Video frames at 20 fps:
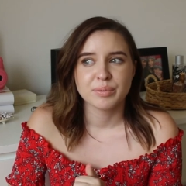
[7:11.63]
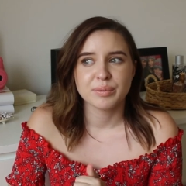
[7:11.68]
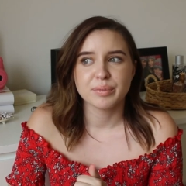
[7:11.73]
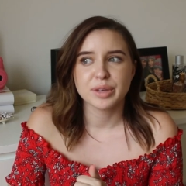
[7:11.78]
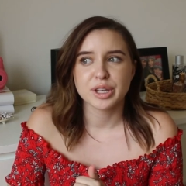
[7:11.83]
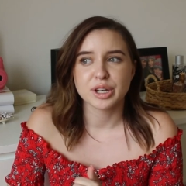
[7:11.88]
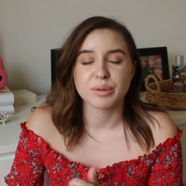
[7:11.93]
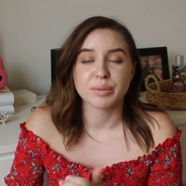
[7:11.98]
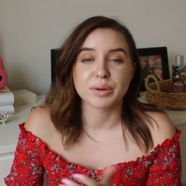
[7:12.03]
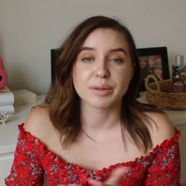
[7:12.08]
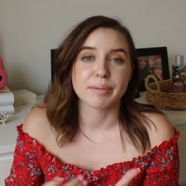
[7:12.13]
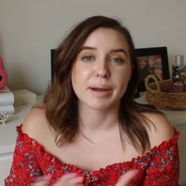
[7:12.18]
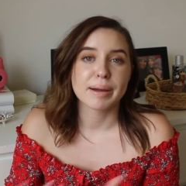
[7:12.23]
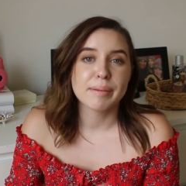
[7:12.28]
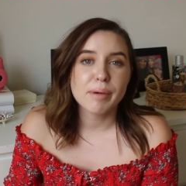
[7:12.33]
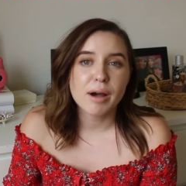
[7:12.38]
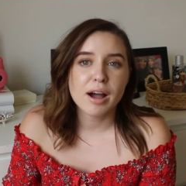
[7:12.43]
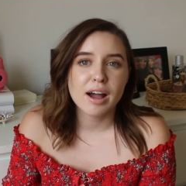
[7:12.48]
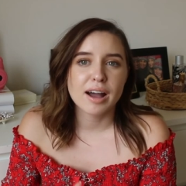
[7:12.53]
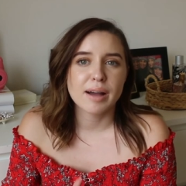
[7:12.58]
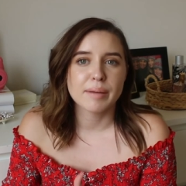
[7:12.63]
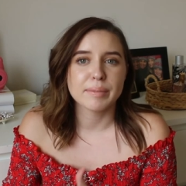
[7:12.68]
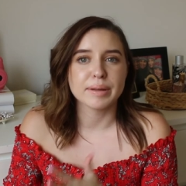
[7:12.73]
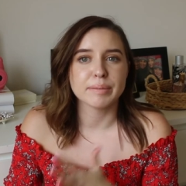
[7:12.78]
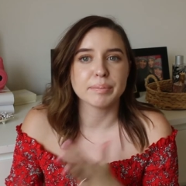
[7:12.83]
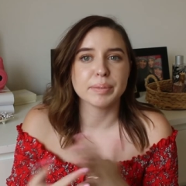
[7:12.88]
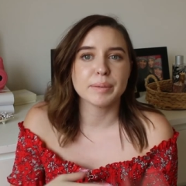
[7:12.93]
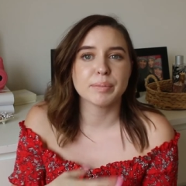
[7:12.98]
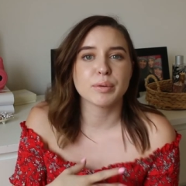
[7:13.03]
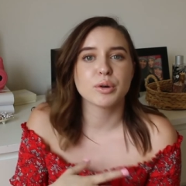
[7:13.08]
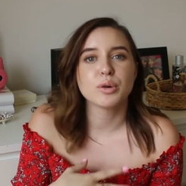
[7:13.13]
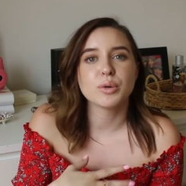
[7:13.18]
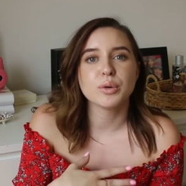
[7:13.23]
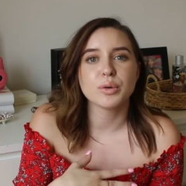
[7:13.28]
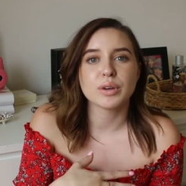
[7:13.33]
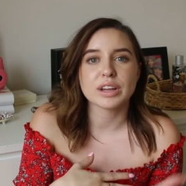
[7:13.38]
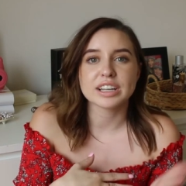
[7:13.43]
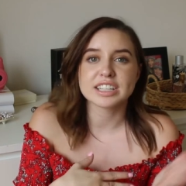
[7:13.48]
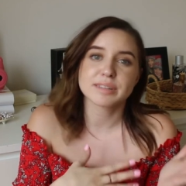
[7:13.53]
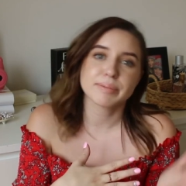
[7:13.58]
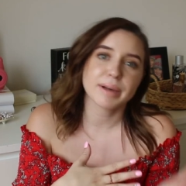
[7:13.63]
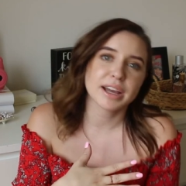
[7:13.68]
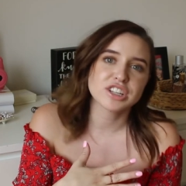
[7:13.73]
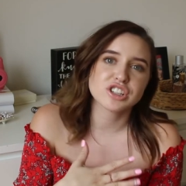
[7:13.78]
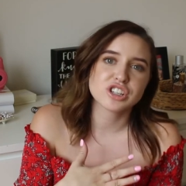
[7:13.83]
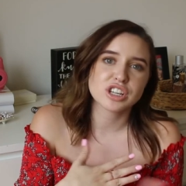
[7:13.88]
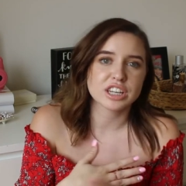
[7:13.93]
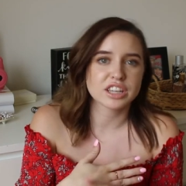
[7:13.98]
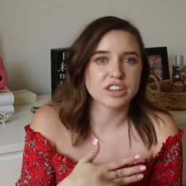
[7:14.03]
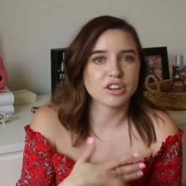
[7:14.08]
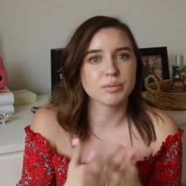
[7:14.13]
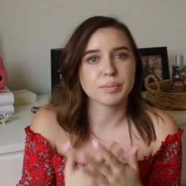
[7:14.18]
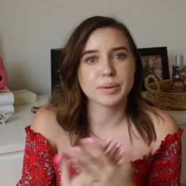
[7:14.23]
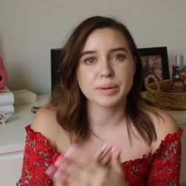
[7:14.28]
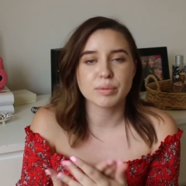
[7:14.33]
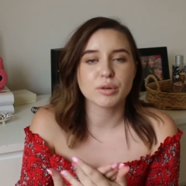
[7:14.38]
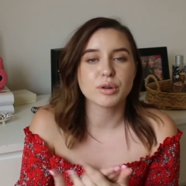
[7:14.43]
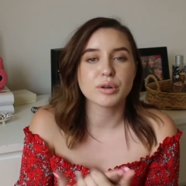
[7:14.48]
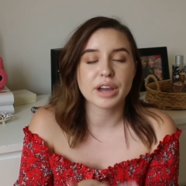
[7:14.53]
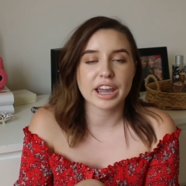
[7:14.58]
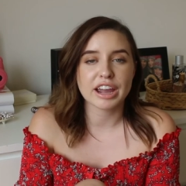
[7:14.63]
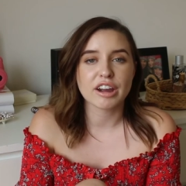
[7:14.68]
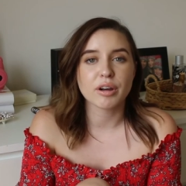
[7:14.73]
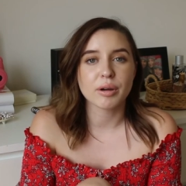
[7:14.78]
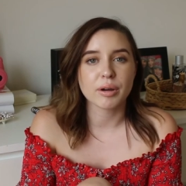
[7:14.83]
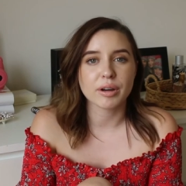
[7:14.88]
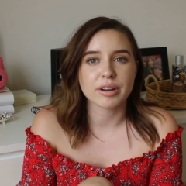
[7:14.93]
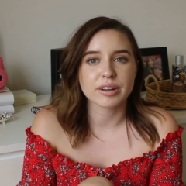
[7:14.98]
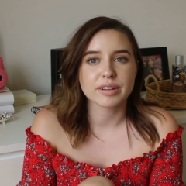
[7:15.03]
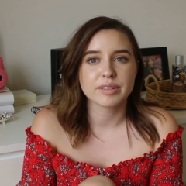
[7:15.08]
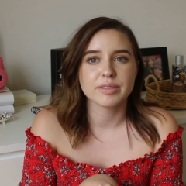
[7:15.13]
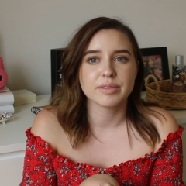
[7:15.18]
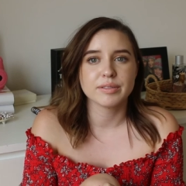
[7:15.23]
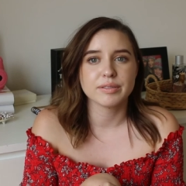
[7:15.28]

you know, with my mom and people who, in Sebastian, you know, people who care,